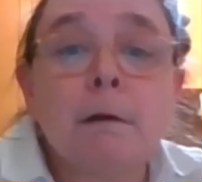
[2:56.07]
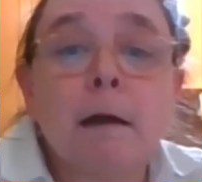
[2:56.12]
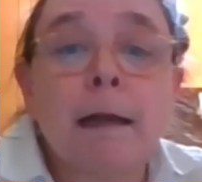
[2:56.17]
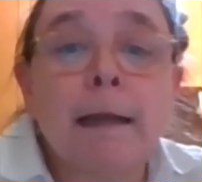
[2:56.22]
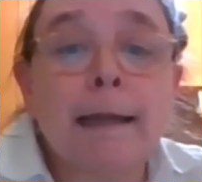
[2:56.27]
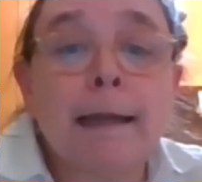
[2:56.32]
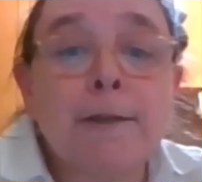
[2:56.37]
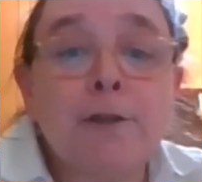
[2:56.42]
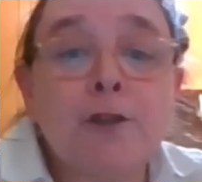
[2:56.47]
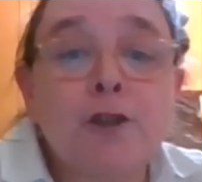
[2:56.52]
I
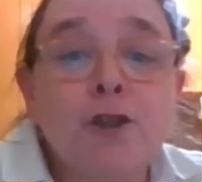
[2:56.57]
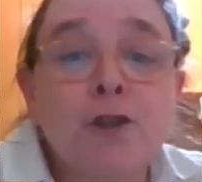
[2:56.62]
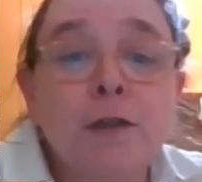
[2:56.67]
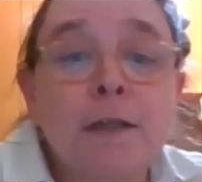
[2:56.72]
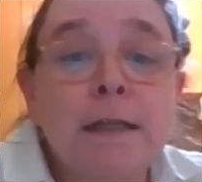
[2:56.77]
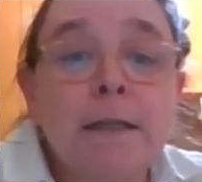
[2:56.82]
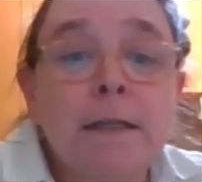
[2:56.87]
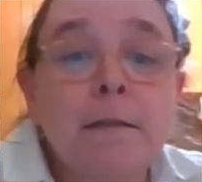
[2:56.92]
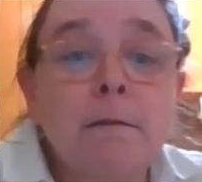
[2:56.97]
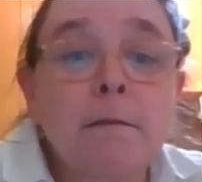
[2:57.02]
like
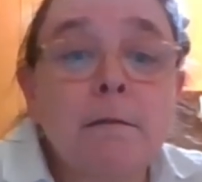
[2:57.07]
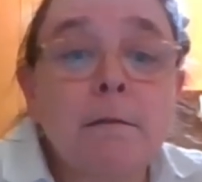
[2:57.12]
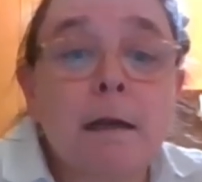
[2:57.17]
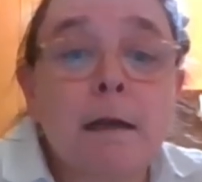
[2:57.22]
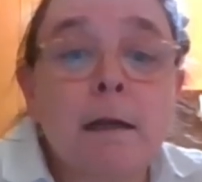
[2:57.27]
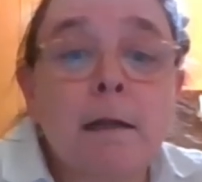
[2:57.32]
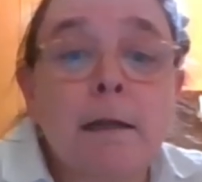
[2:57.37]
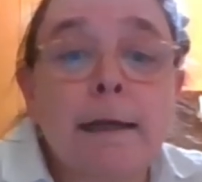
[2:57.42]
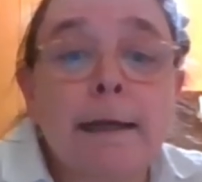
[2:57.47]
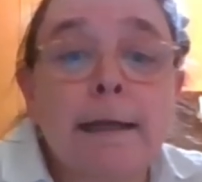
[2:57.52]
sardines.
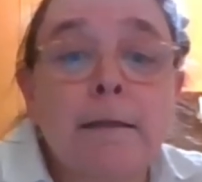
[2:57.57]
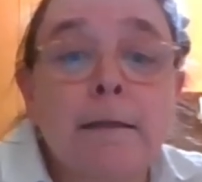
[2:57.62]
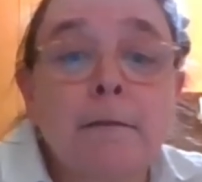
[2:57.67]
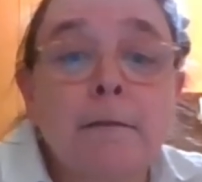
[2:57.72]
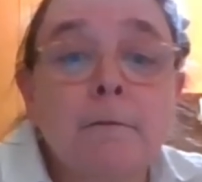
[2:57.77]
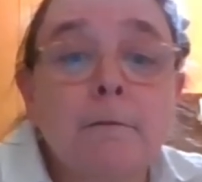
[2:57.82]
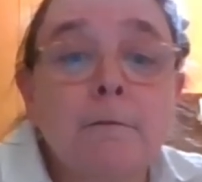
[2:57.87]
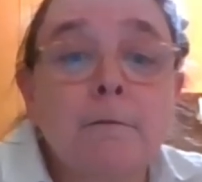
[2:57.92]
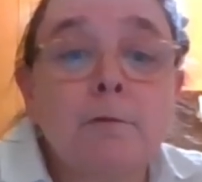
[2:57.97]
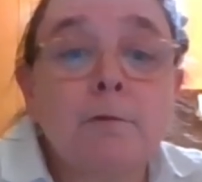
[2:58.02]
I like
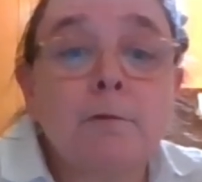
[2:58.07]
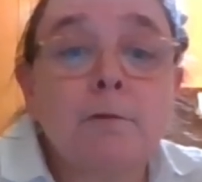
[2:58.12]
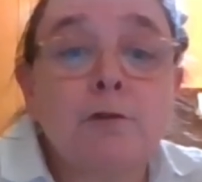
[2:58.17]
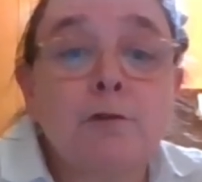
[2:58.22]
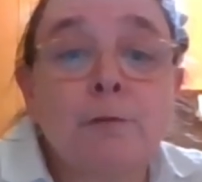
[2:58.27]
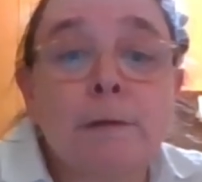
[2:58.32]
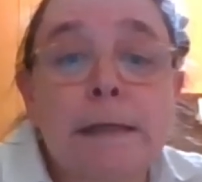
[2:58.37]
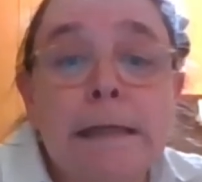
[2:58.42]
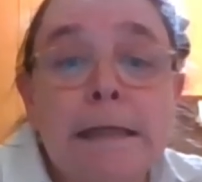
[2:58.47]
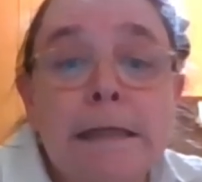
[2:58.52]

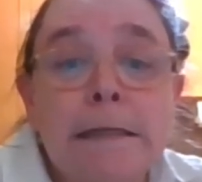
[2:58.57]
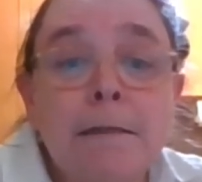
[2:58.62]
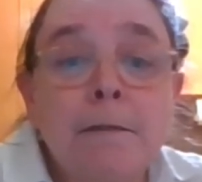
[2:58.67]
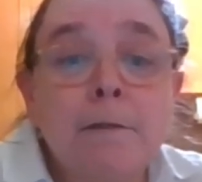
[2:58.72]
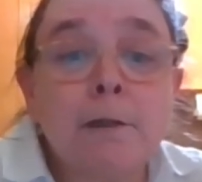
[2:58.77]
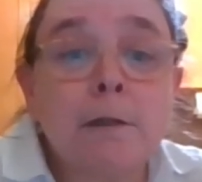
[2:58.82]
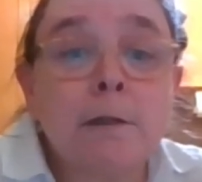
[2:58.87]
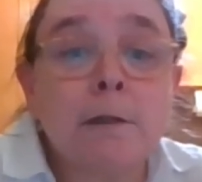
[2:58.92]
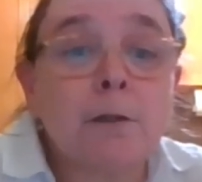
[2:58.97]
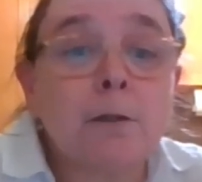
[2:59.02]

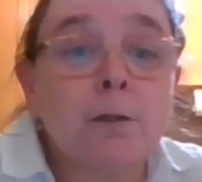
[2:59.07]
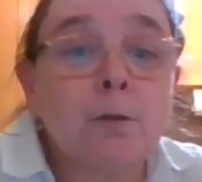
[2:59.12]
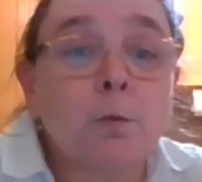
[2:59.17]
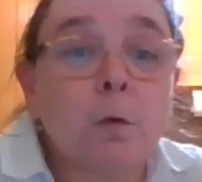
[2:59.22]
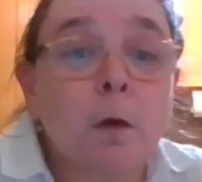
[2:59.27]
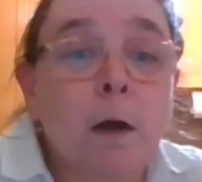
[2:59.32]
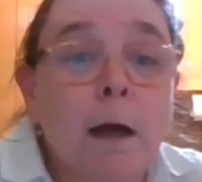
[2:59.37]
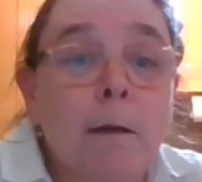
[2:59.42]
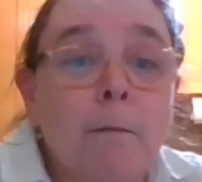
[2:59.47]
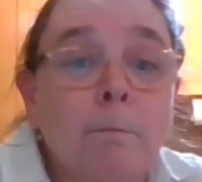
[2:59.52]
greens and
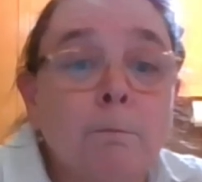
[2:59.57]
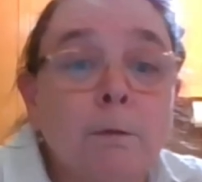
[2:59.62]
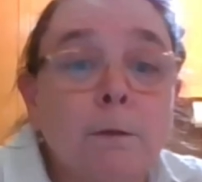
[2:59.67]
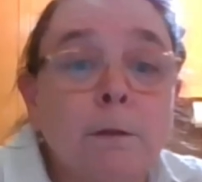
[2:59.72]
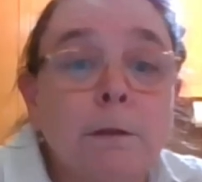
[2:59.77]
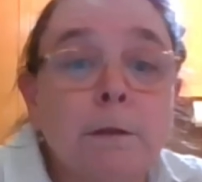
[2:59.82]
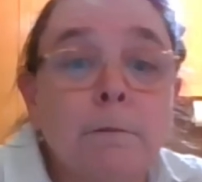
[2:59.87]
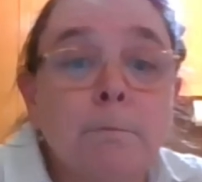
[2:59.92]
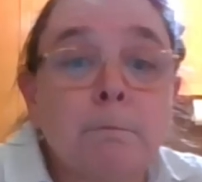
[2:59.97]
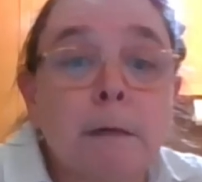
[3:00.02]

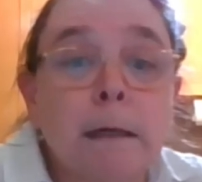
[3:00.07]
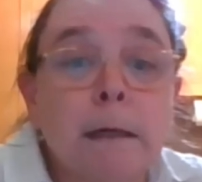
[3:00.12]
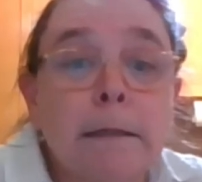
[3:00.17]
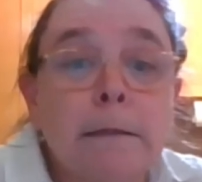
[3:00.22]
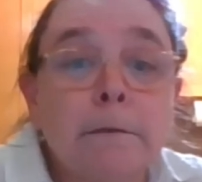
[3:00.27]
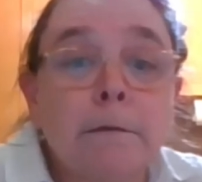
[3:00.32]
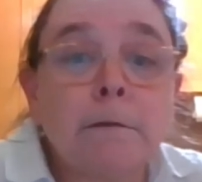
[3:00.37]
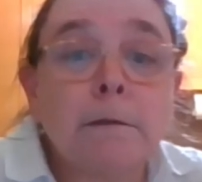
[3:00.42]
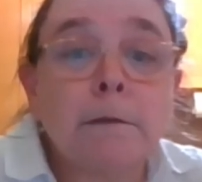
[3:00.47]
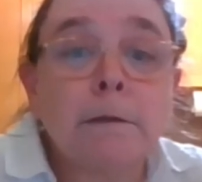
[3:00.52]
squabs and
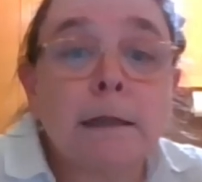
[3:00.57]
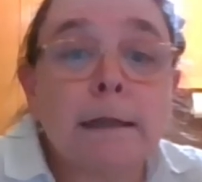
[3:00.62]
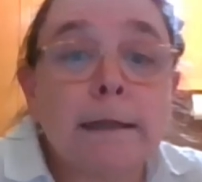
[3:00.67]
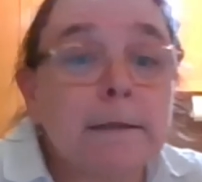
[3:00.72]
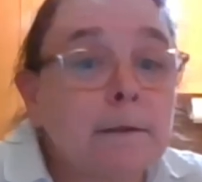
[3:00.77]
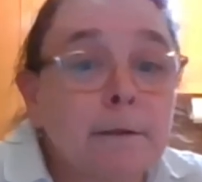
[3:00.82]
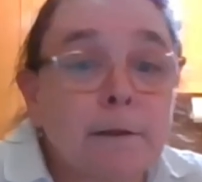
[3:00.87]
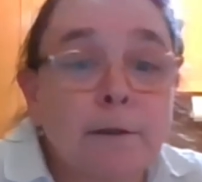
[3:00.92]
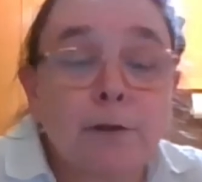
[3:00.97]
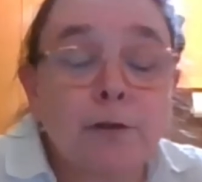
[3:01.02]
muttons,
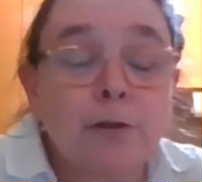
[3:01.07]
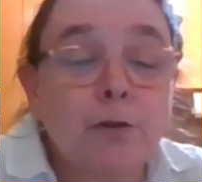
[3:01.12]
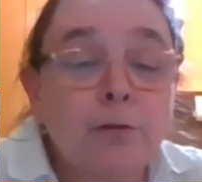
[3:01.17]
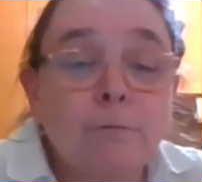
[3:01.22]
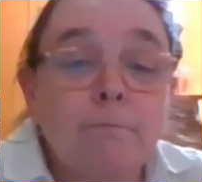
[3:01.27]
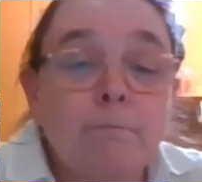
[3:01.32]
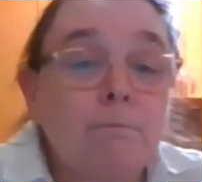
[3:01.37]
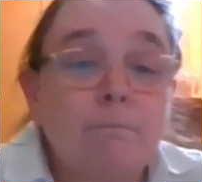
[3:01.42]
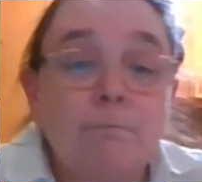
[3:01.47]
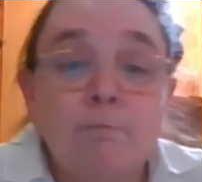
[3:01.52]
and this